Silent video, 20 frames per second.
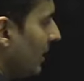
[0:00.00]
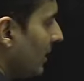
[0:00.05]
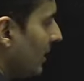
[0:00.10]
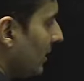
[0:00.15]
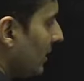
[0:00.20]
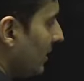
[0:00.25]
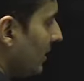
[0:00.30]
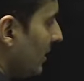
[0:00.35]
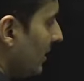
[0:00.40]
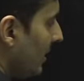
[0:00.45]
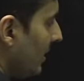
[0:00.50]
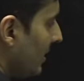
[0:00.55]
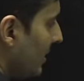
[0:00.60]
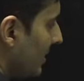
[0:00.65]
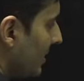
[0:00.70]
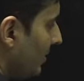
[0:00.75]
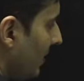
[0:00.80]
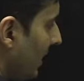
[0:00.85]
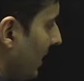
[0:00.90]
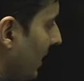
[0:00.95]
This
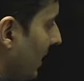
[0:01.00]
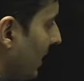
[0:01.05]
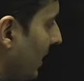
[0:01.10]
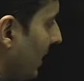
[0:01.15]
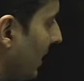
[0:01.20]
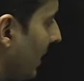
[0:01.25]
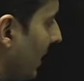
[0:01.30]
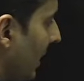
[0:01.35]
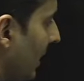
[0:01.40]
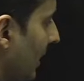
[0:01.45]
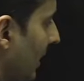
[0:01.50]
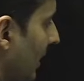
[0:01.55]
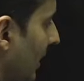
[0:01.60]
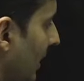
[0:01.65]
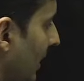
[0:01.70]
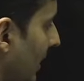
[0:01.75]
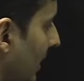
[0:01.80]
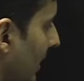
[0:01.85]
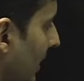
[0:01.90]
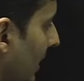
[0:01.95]
particular angle
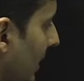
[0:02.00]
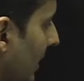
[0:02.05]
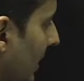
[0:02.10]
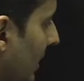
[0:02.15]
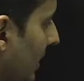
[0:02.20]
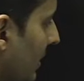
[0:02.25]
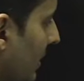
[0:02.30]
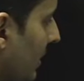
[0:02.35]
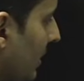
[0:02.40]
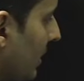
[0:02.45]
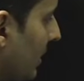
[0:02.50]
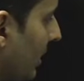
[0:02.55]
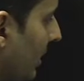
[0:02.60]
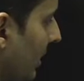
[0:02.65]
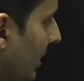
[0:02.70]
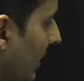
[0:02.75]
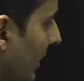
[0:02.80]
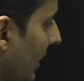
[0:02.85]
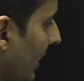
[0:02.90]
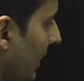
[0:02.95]
is
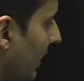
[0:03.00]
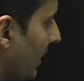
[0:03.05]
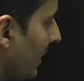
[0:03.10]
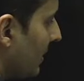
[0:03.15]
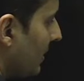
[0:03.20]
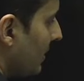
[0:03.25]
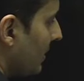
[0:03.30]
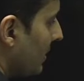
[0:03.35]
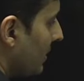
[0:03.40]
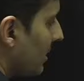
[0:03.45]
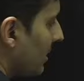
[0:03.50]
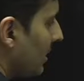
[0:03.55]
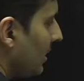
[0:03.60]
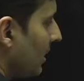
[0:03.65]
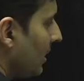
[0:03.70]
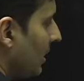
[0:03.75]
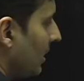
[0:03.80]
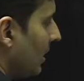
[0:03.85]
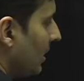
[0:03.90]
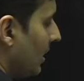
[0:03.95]
30 degrees.
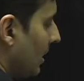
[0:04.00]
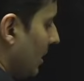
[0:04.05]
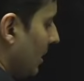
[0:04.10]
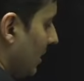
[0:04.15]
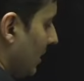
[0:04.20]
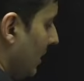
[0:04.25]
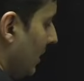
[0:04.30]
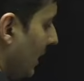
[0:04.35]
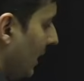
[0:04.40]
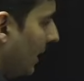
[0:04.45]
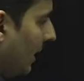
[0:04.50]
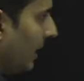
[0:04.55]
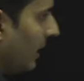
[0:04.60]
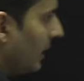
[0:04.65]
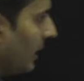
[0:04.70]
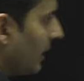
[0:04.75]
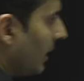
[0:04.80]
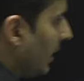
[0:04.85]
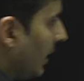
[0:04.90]
Then